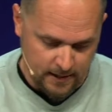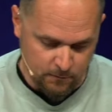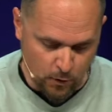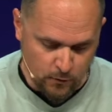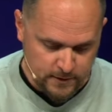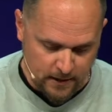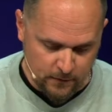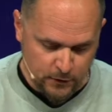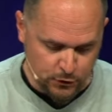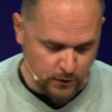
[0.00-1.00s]
He wrote
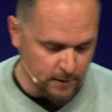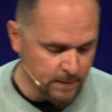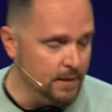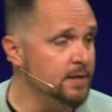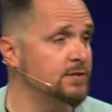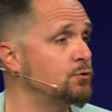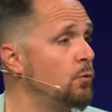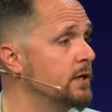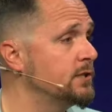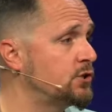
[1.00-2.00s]
down the dream, and this is
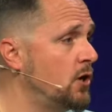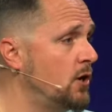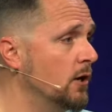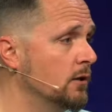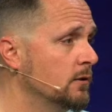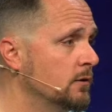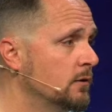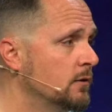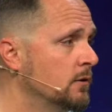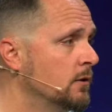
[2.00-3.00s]
what he saw.
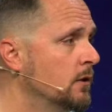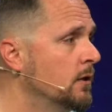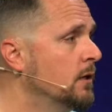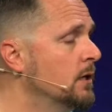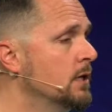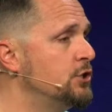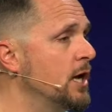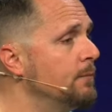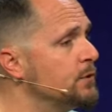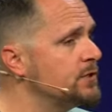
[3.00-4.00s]

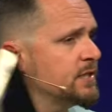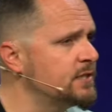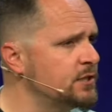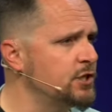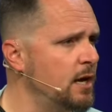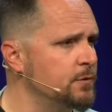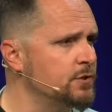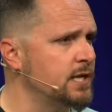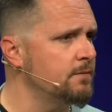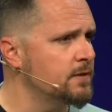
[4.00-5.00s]
Chapter 6 to
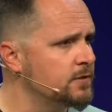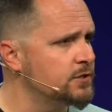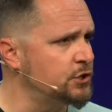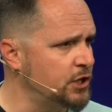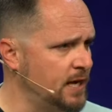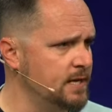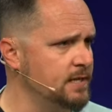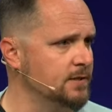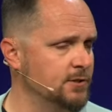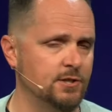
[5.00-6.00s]
chapter 7, there's a
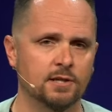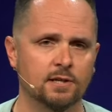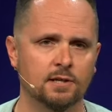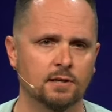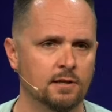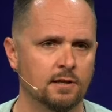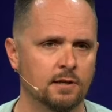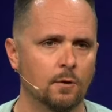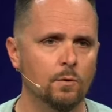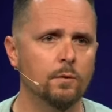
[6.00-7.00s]
change.
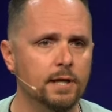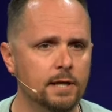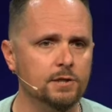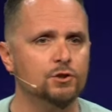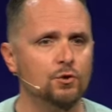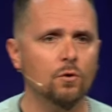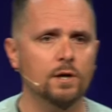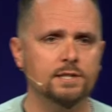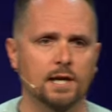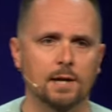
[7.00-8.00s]
We were getting story